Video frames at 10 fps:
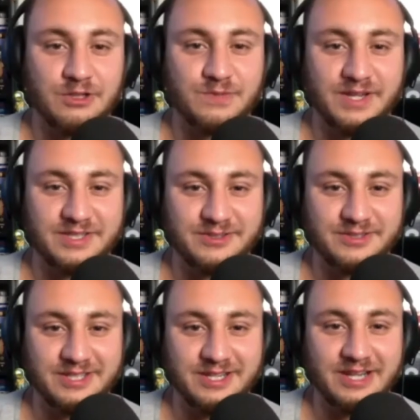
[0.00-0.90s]

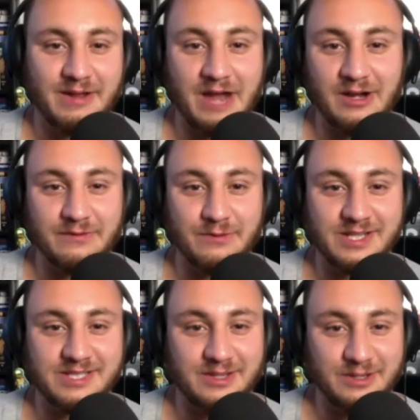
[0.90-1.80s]
Ghostbusters did. I don't even want
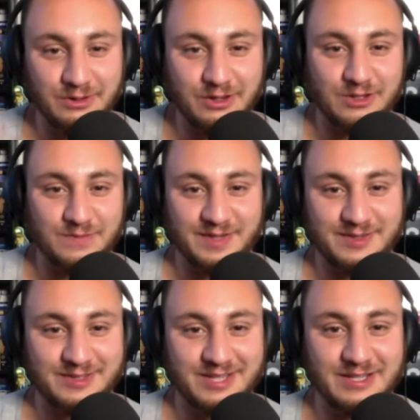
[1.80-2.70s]
to see the new
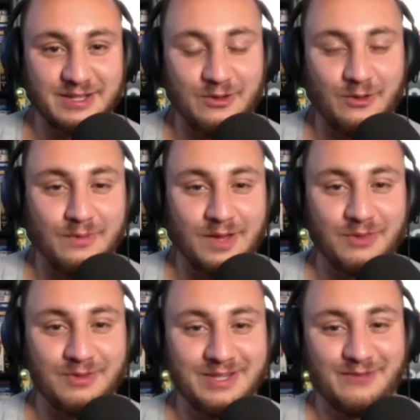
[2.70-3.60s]
Ghostbusters because of the whole
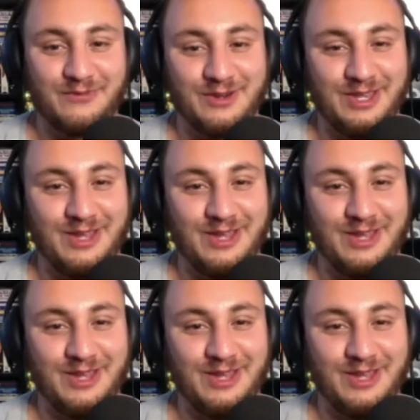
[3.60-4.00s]
month we did for the other.